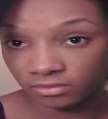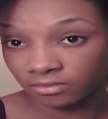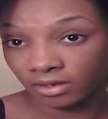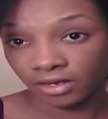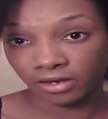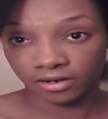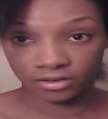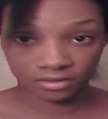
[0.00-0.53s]
My
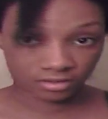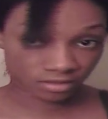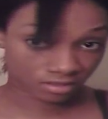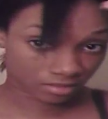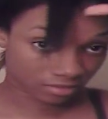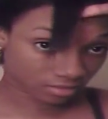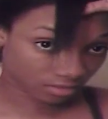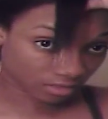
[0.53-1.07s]
hair is cut
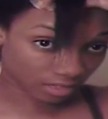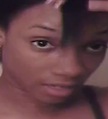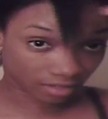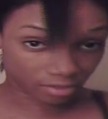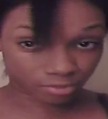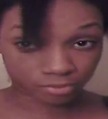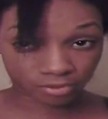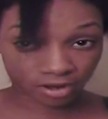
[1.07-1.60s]
into like
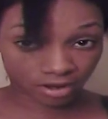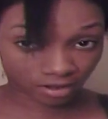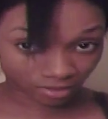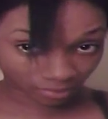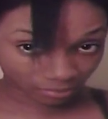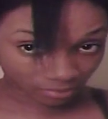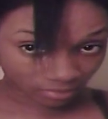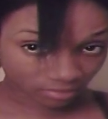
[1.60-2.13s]
a
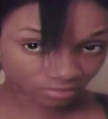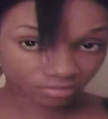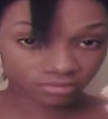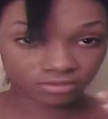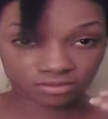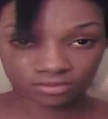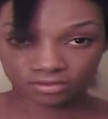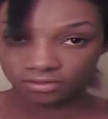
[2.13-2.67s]
bob,
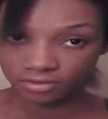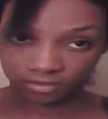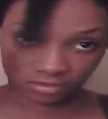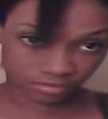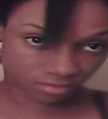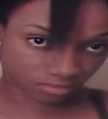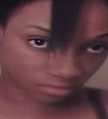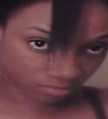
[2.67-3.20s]

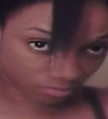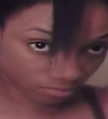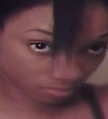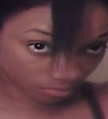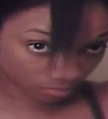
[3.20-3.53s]
so